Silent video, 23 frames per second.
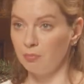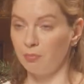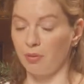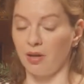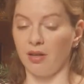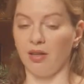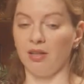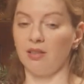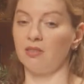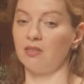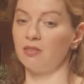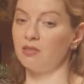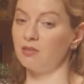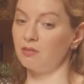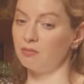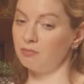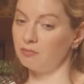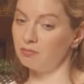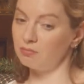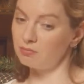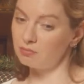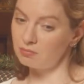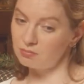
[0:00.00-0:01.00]
But it's,
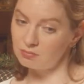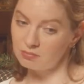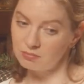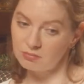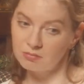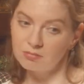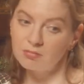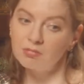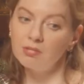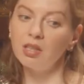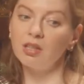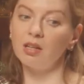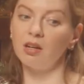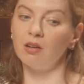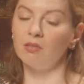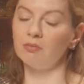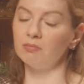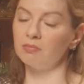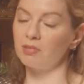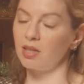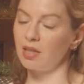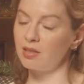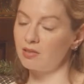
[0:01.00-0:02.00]
you know,
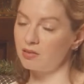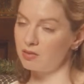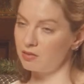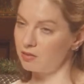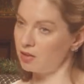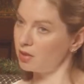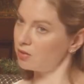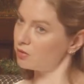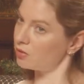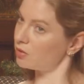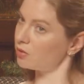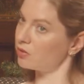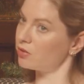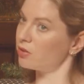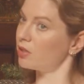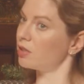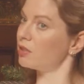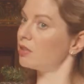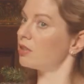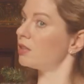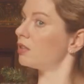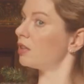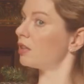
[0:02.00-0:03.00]
that's easier said
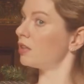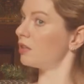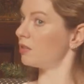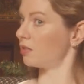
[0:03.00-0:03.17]
than done